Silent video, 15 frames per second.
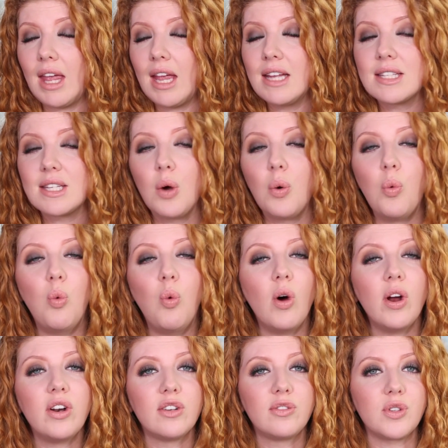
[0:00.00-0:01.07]
It's
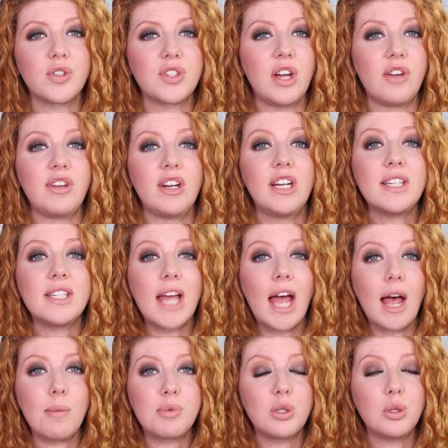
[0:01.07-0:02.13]
wonderful stuff, and it is
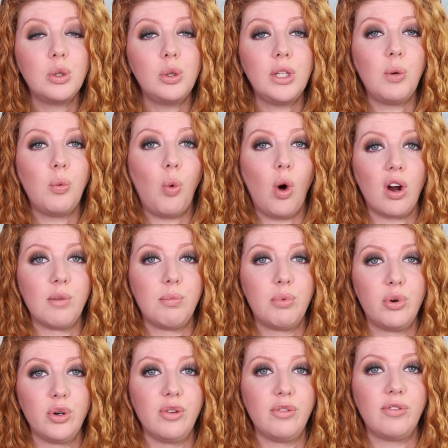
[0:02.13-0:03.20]
absolutely
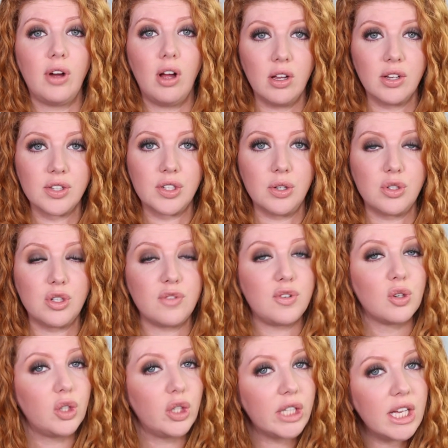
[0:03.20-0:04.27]
waterproof also. So if
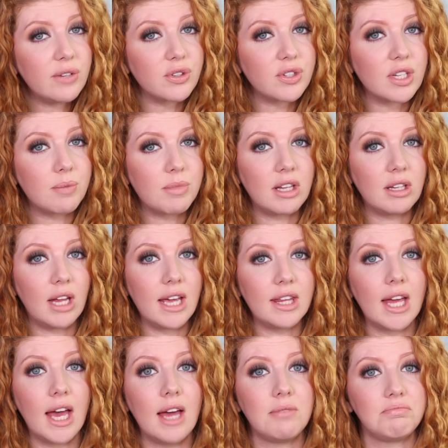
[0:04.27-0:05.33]
you're looking for something like
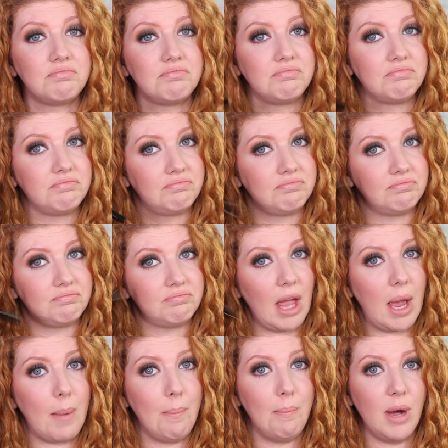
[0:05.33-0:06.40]
that,
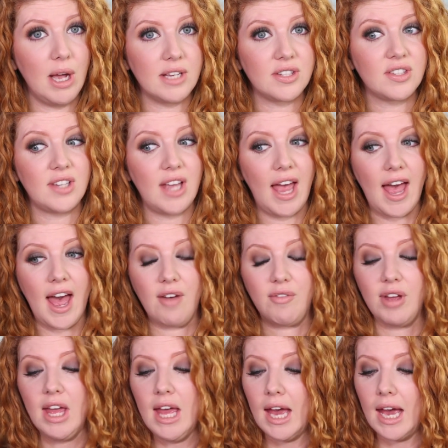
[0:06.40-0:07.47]
must
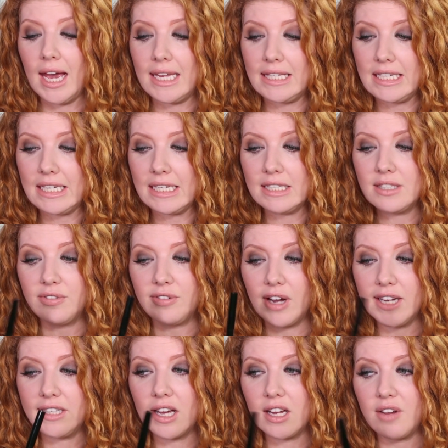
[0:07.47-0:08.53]
have. I need to
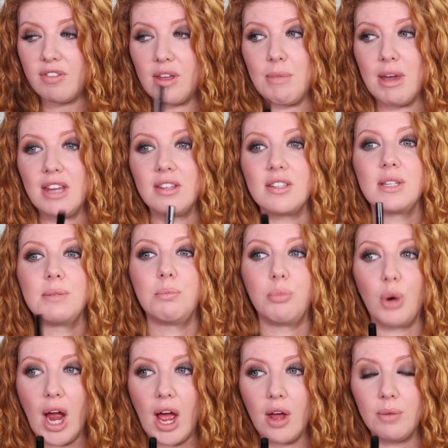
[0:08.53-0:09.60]
find out if they make this in
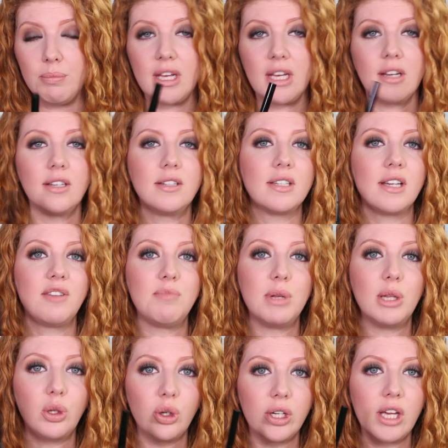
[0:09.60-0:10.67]
brown, because I've
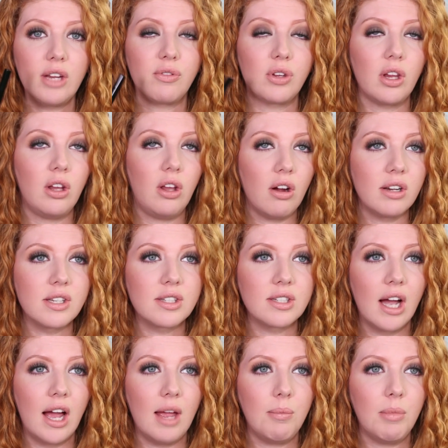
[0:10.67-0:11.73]
been looking for the longest
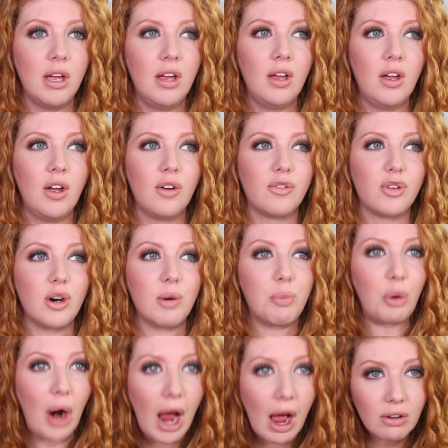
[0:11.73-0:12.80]
time for a
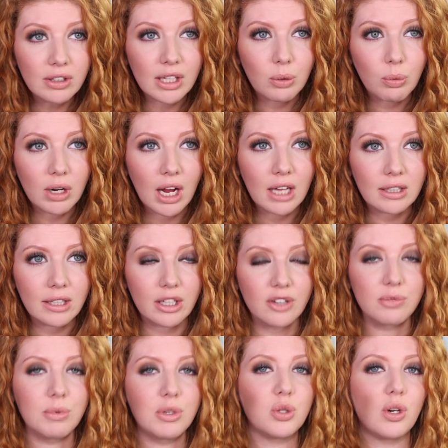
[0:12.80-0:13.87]
brown liquid
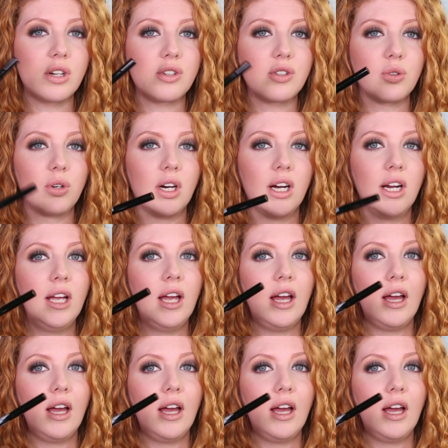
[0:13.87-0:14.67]
eyeliner from the drugstore